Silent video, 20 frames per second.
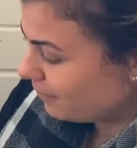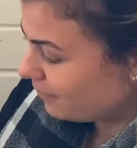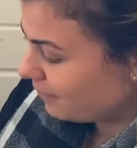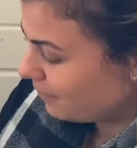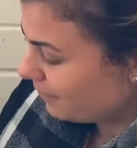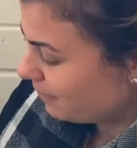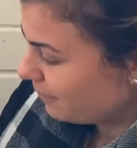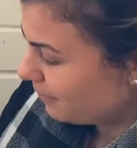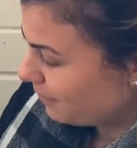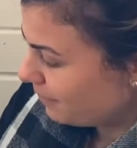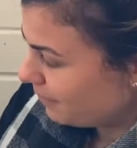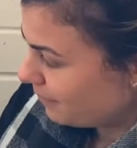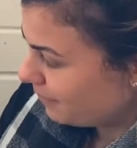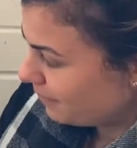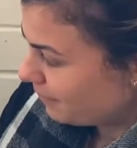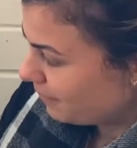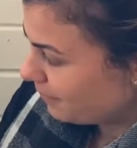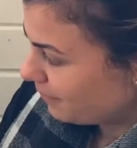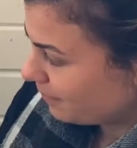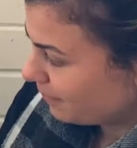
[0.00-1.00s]

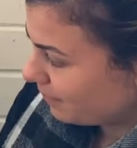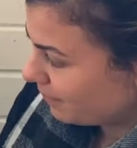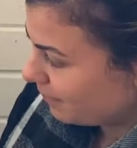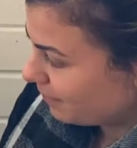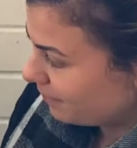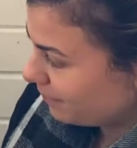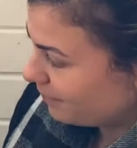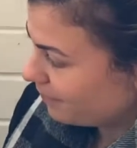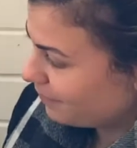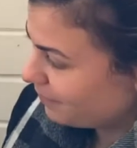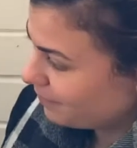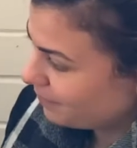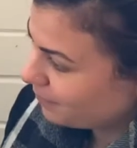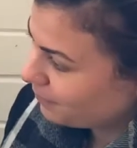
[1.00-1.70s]
Nobody speaks.